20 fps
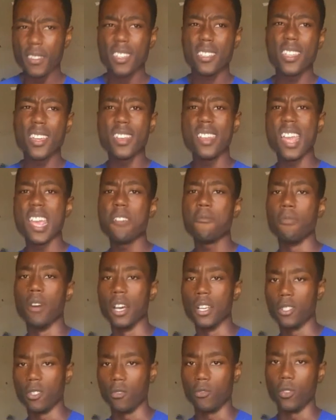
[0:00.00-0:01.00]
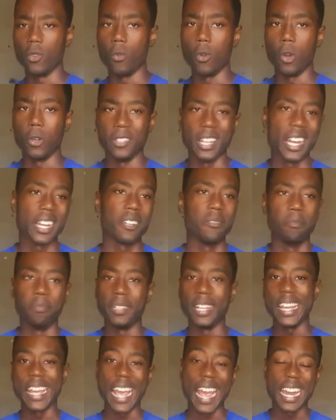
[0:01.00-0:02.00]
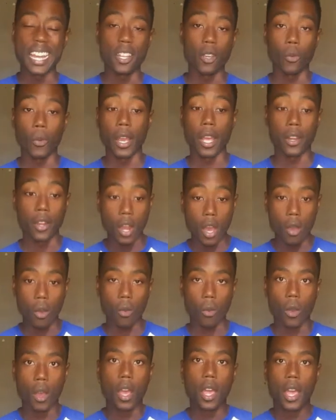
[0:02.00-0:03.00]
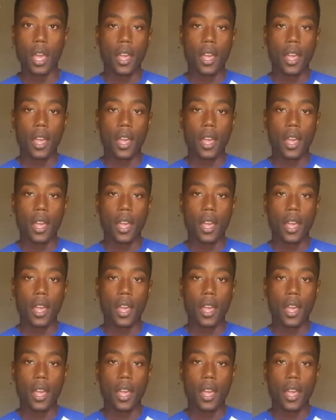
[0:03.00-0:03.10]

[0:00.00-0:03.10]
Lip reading: Neymar's of the world that can play anywhere. No.